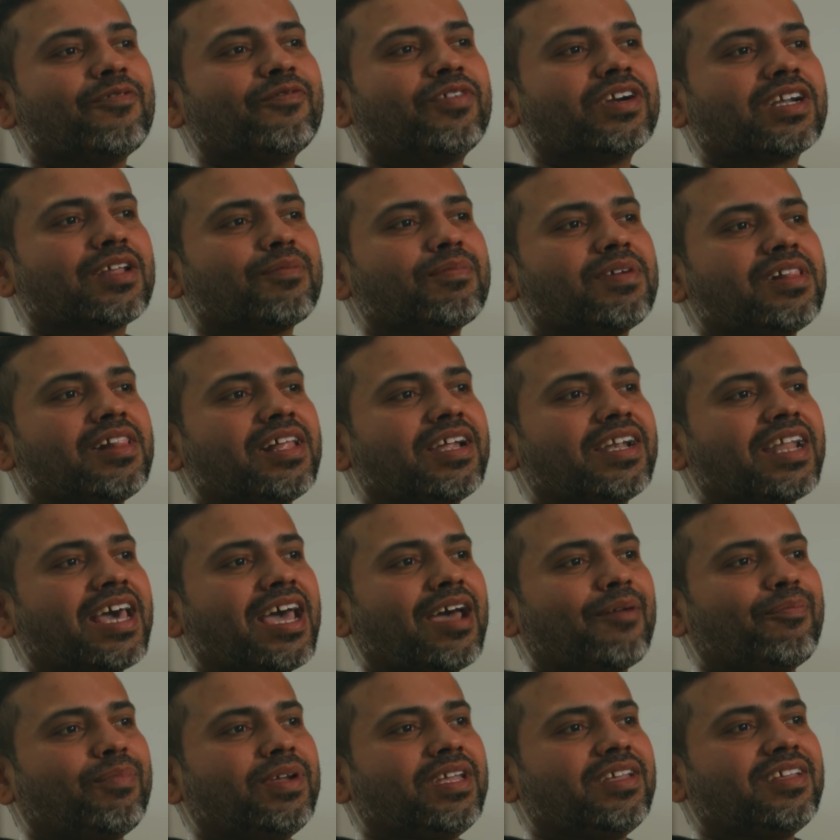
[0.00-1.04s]
comfortable and
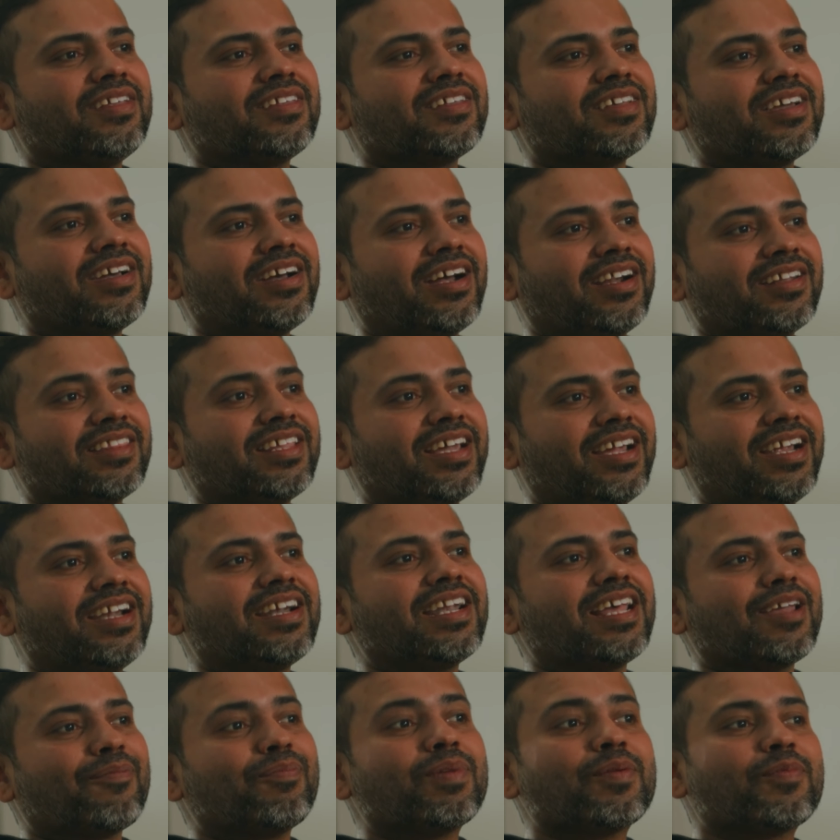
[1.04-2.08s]
happy at the
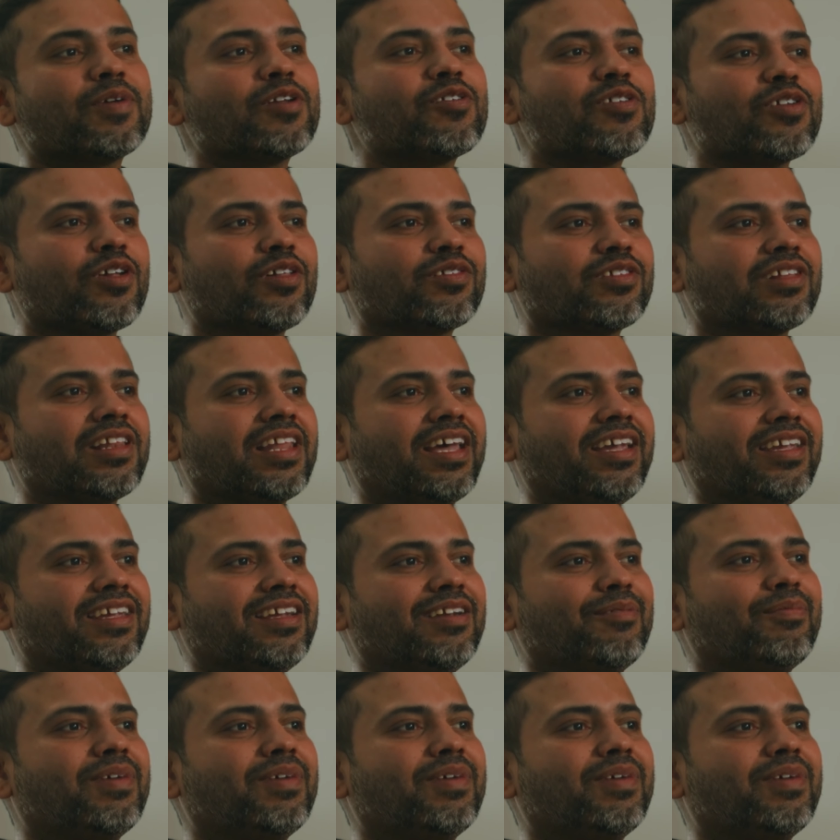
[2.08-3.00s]
end like people will also like